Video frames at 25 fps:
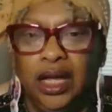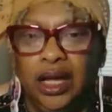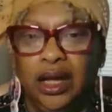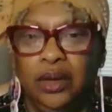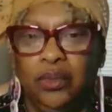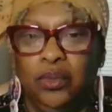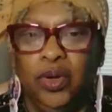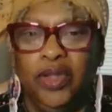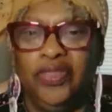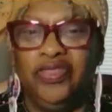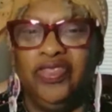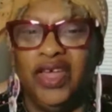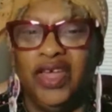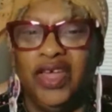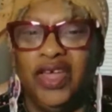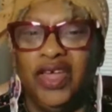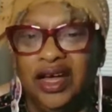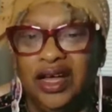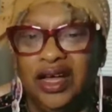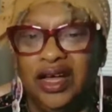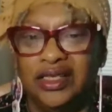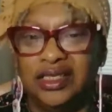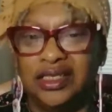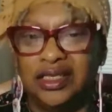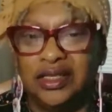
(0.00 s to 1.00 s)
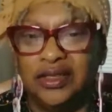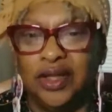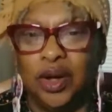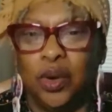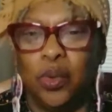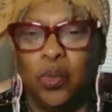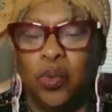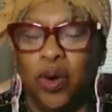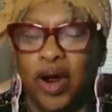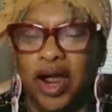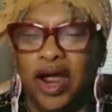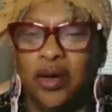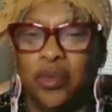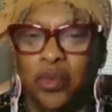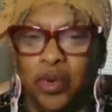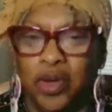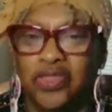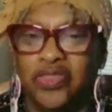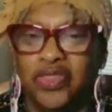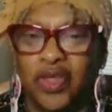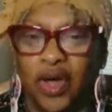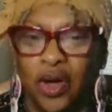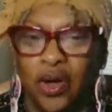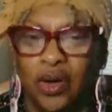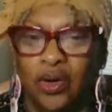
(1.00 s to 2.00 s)
within us the
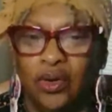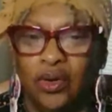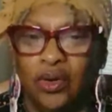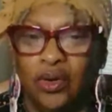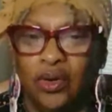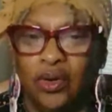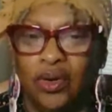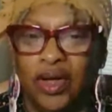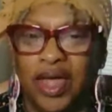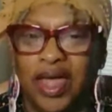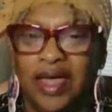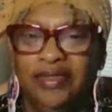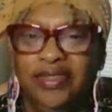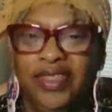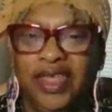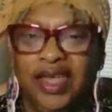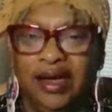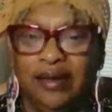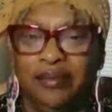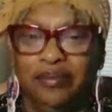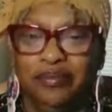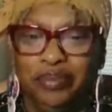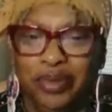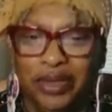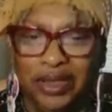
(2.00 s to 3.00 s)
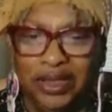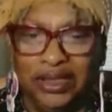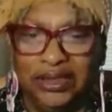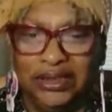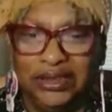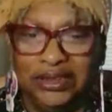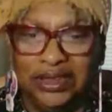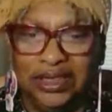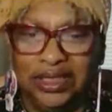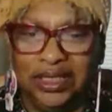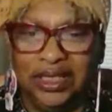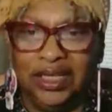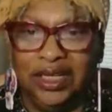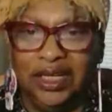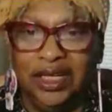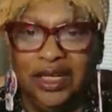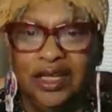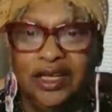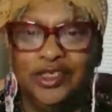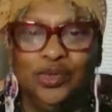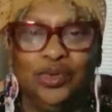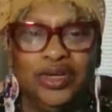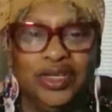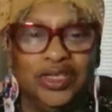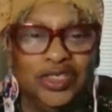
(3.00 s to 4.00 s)
wherewithal and the ability
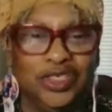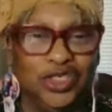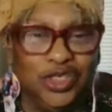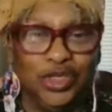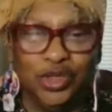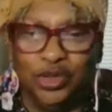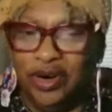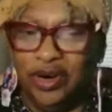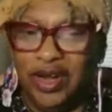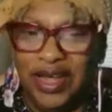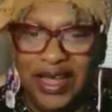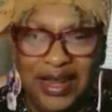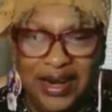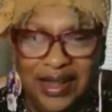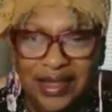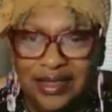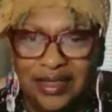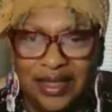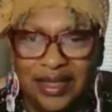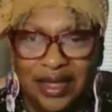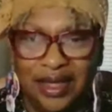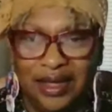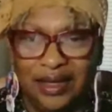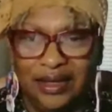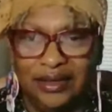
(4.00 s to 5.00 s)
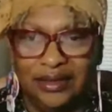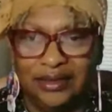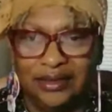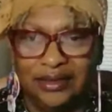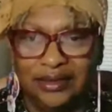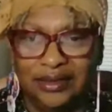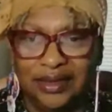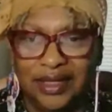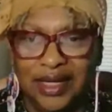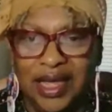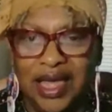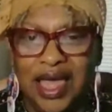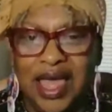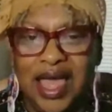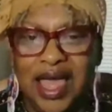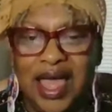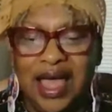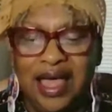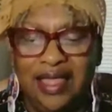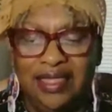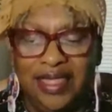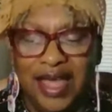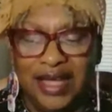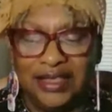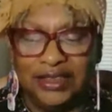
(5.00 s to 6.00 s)
to endure anything.
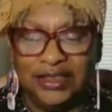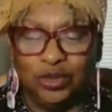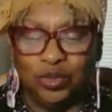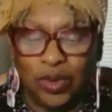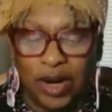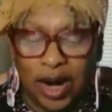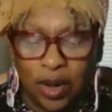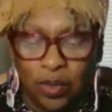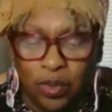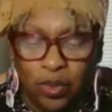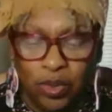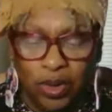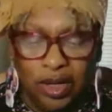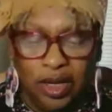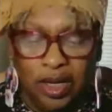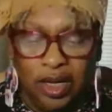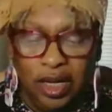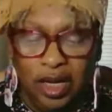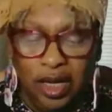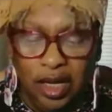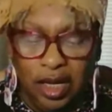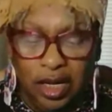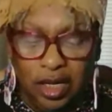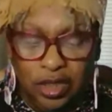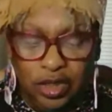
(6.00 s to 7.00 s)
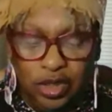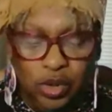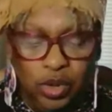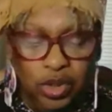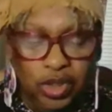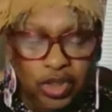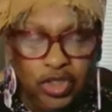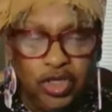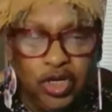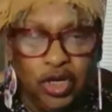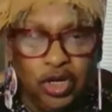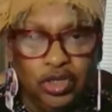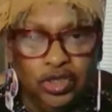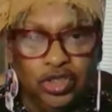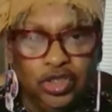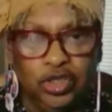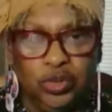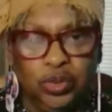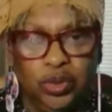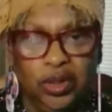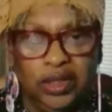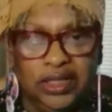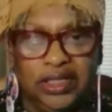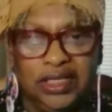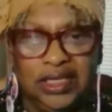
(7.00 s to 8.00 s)
And that's what I want to encourage
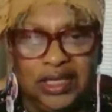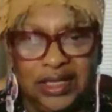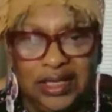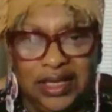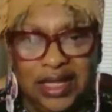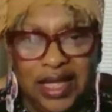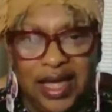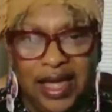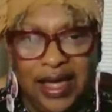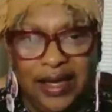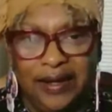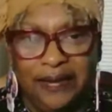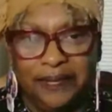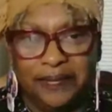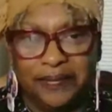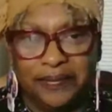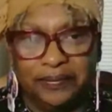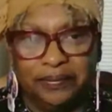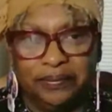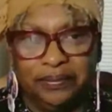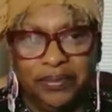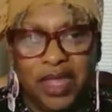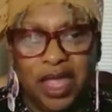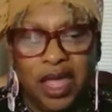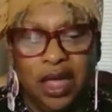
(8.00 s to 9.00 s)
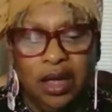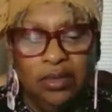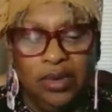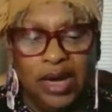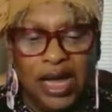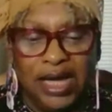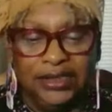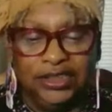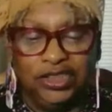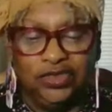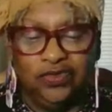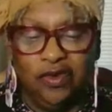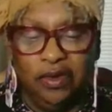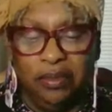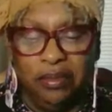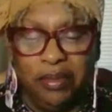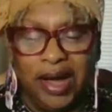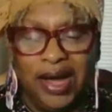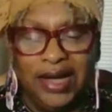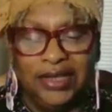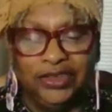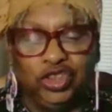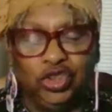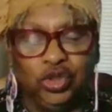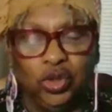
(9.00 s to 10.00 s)
you with today. I'd like to
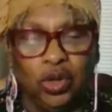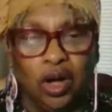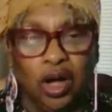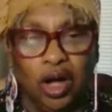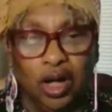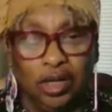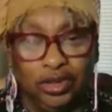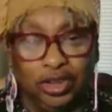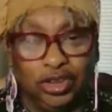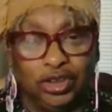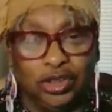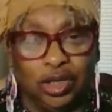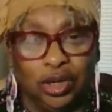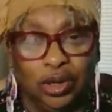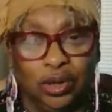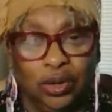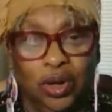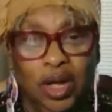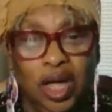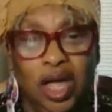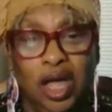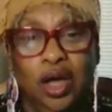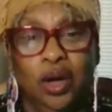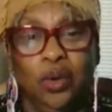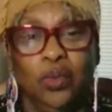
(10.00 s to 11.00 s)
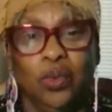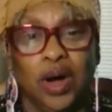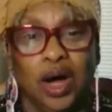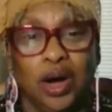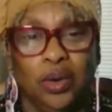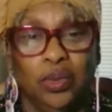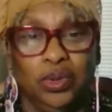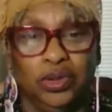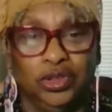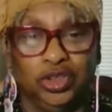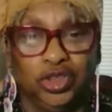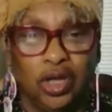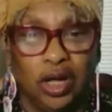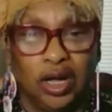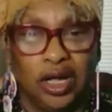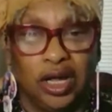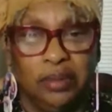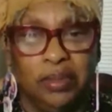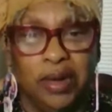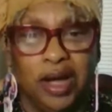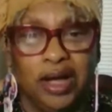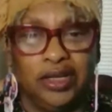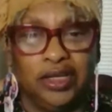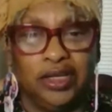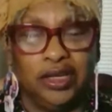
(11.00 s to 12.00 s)
remind you also, while we're talking
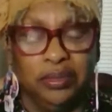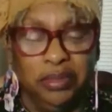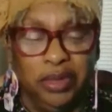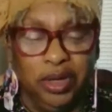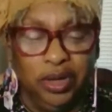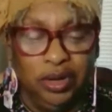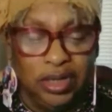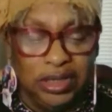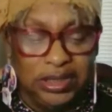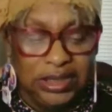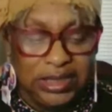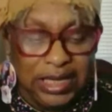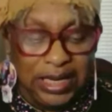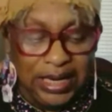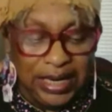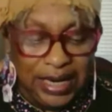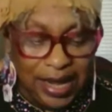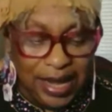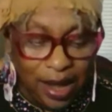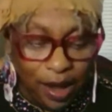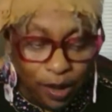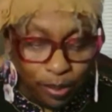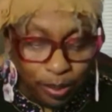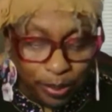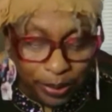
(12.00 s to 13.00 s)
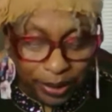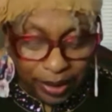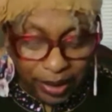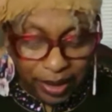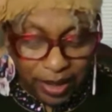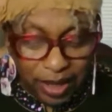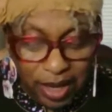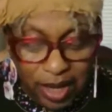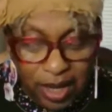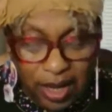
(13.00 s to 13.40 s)
about community and helping,